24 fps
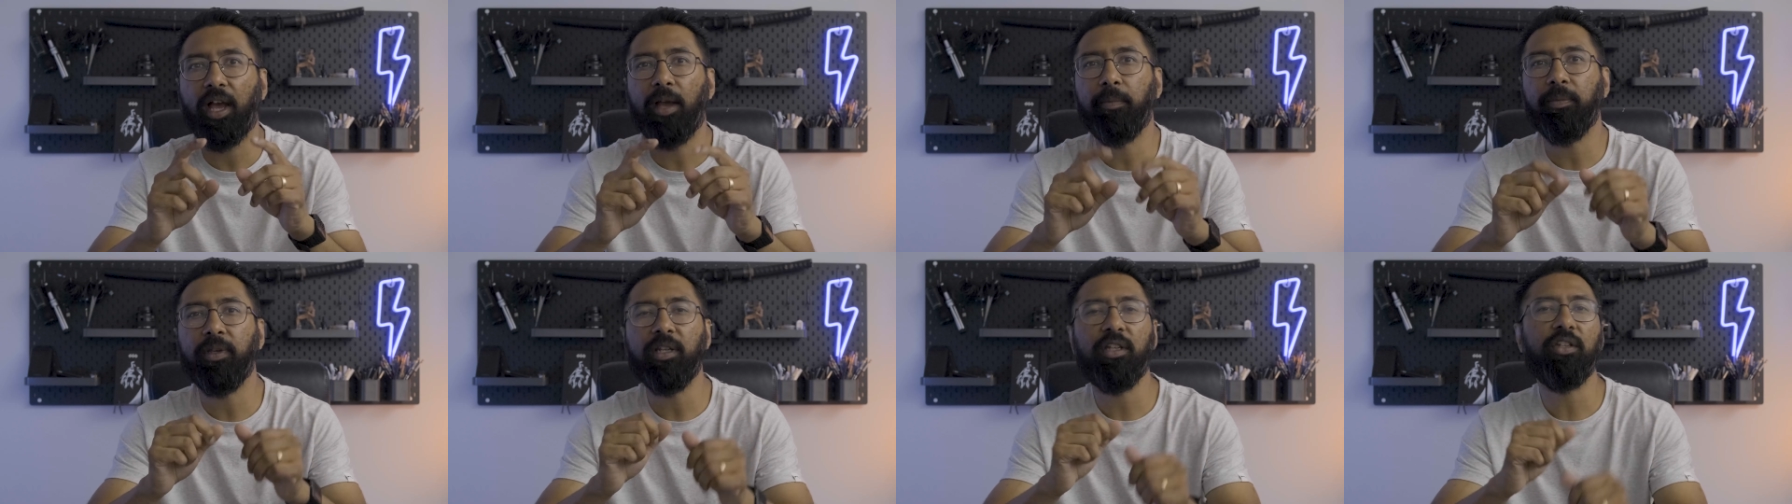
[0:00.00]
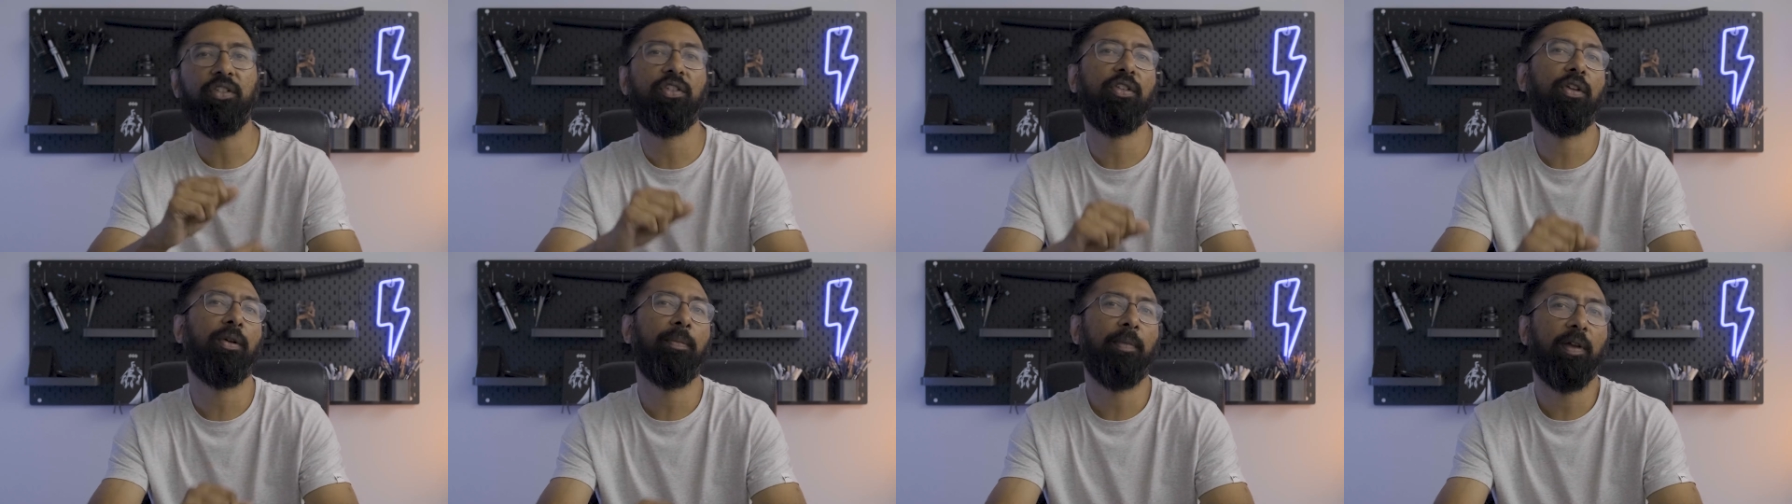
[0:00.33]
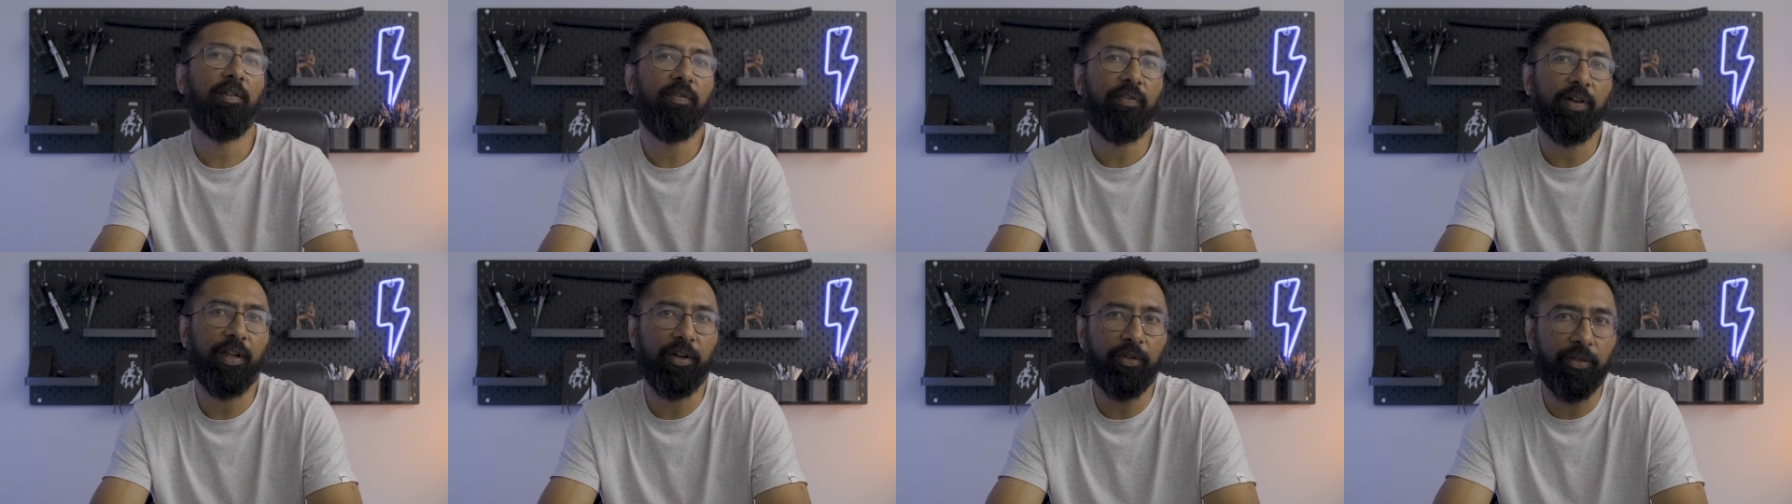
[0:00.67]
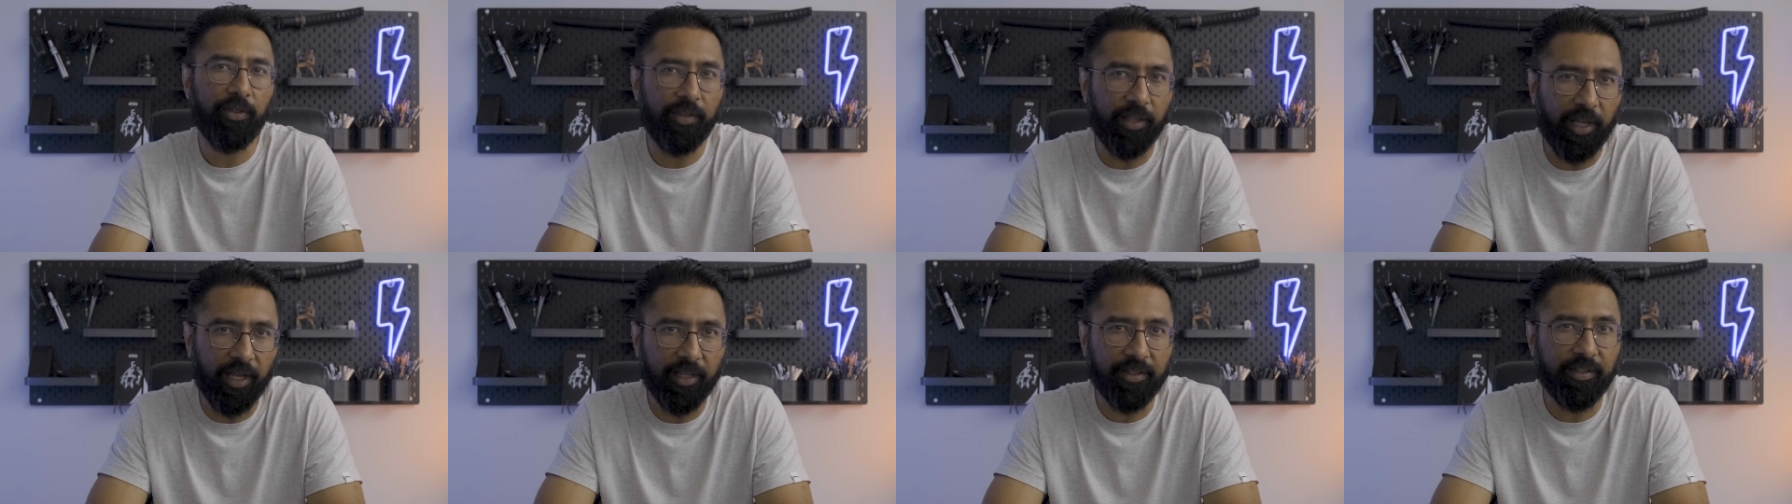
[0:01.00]
I'm going to share my final
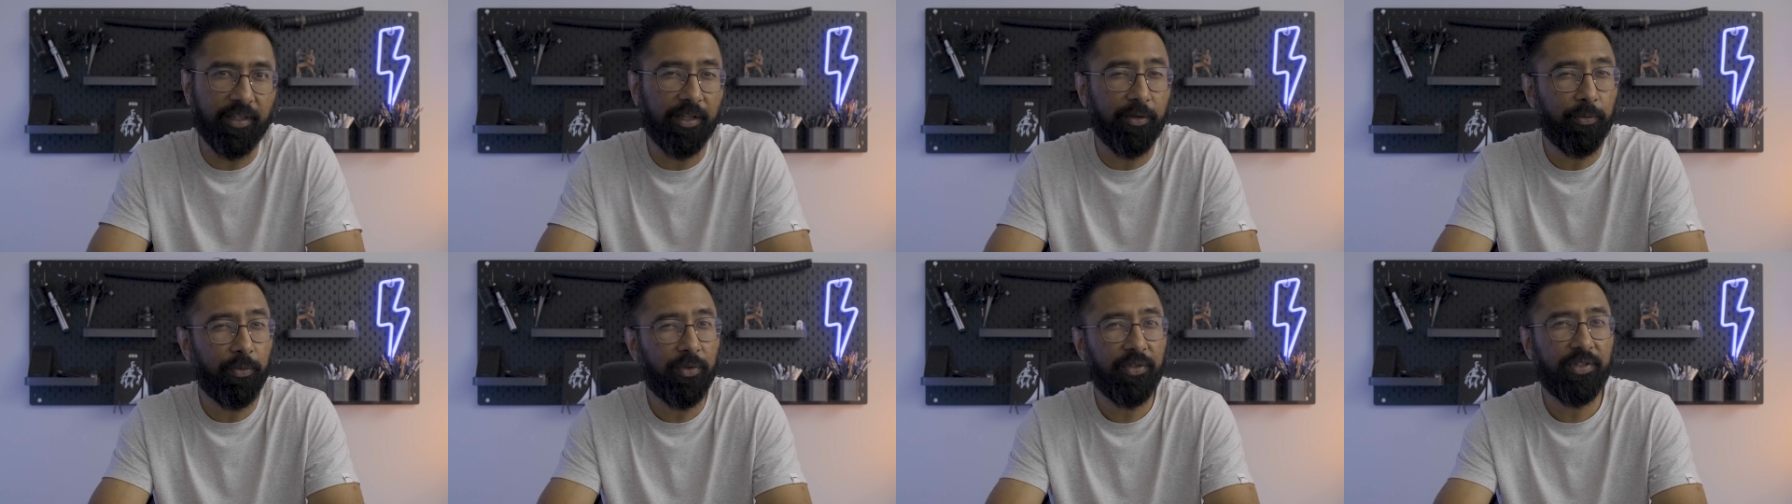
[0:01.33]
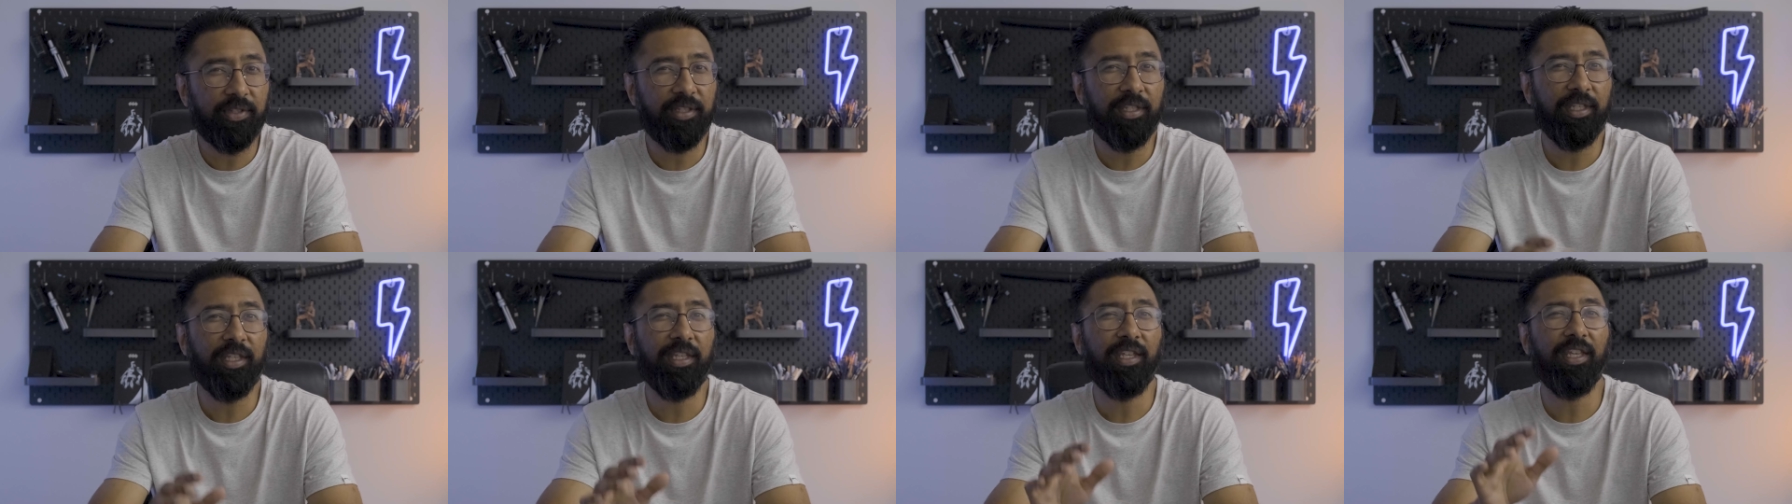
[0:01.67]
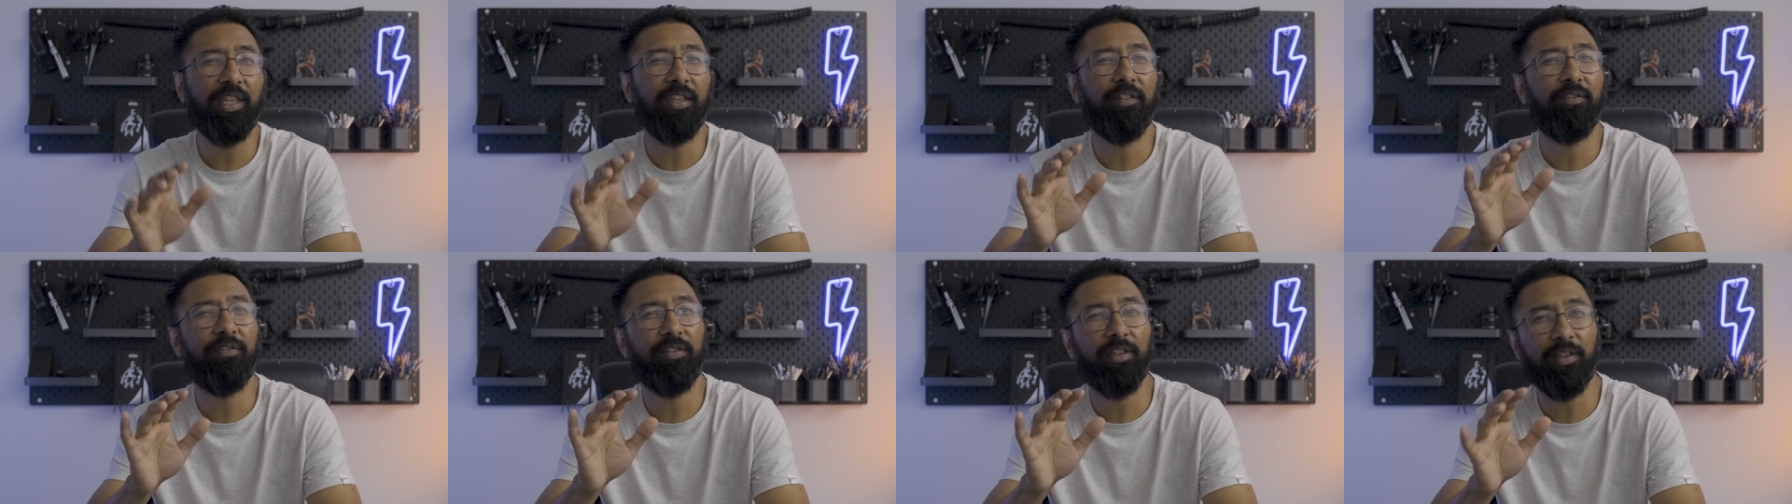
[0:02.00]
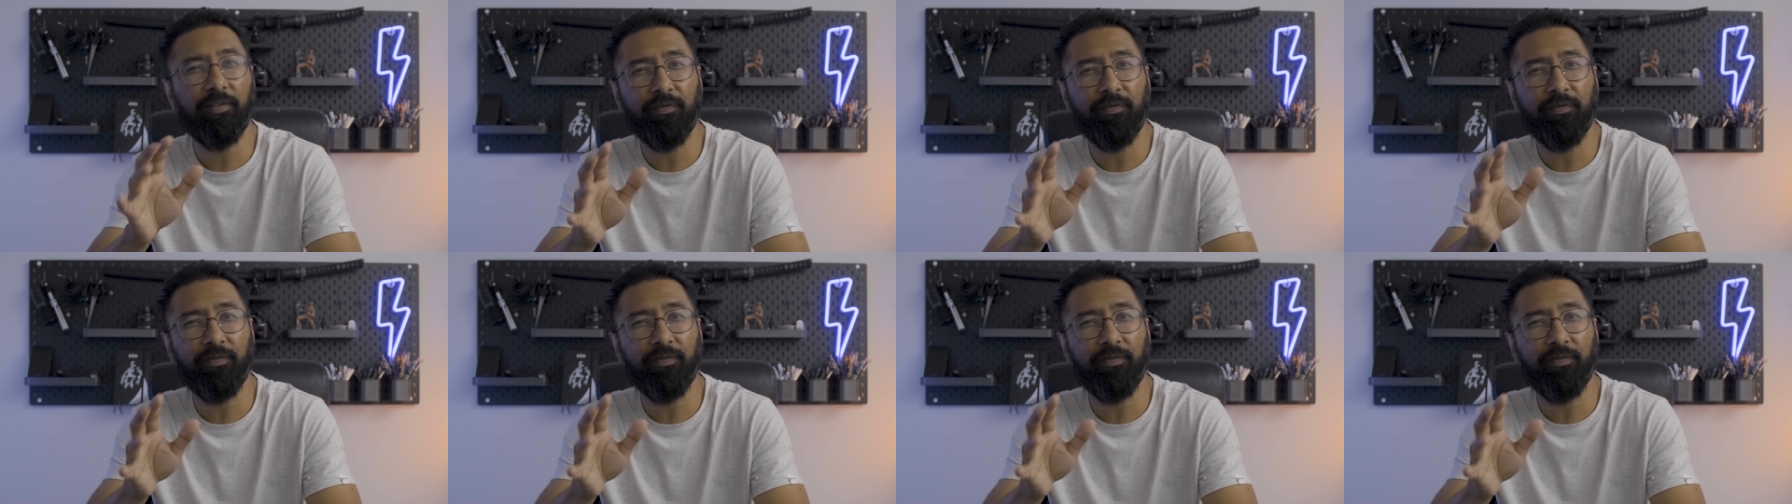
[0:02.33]
thoughts and we'll see if